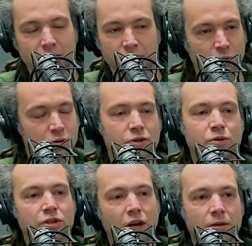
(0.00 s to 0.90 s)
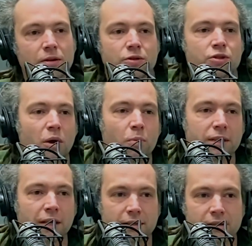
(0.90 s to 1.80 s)
to stop with
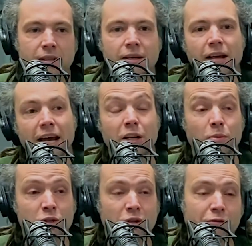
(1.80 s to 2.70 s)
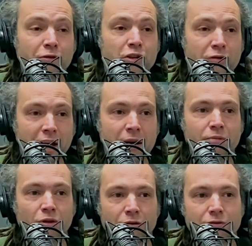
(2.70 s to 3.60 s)
that. And it was on the 1st of
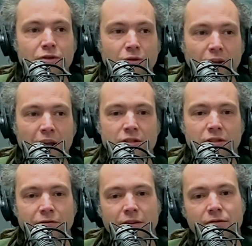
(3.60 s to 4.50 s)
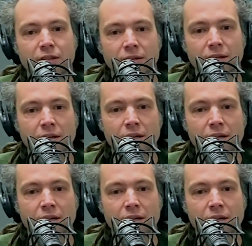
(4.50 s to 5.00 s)
April of 2015.